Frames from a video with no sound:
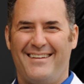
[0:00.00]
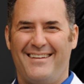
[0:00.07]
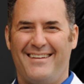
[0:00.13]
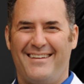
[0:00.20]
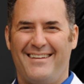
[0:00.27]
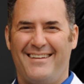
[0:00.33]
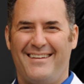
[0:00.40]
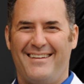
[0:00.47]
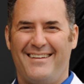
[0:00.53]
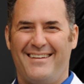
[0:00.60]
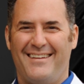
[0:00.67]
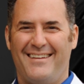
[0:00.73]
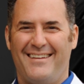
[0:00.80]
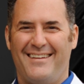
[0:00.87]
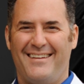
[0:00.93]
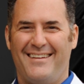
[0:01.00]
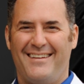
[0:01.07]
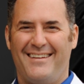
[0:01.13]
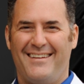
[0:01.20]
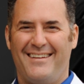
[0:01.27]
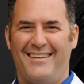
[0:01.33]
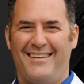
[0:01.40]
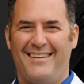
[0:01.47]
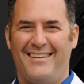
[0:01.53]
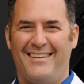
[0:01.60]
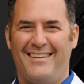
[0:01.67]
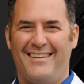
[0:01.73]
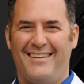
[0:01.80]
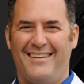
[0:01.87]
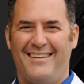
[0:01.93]

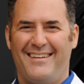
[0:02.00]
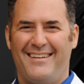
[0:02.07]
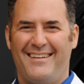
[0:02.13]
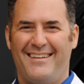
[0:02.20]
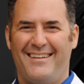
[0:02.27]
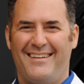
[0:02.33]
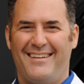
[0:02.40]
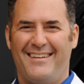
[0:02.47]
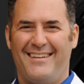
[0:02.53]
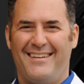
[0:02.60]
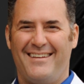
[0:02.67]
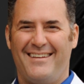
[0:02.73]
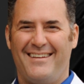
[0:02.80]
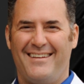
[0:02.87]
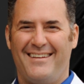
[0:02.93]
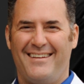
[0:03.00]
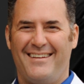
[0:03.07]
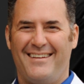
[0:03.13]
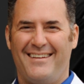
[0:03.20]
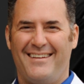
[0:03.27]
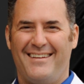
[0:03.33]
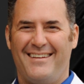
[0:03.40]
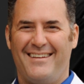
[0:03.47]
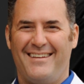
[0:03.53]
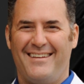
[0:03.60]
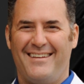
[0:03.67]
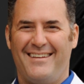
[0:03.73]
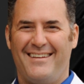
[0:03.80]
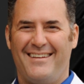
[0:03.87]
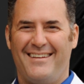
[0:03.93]

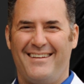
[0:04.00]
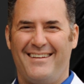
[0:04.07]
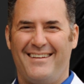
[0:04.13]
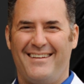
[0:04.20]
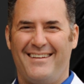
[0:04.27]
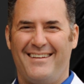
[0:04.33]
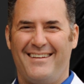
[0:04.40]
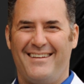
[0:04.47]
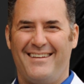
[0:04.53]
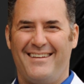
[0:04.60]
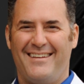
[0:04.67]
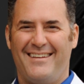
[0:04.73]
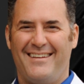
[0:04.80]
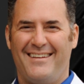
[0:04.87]
The face doesn't move, so there is nothing to read.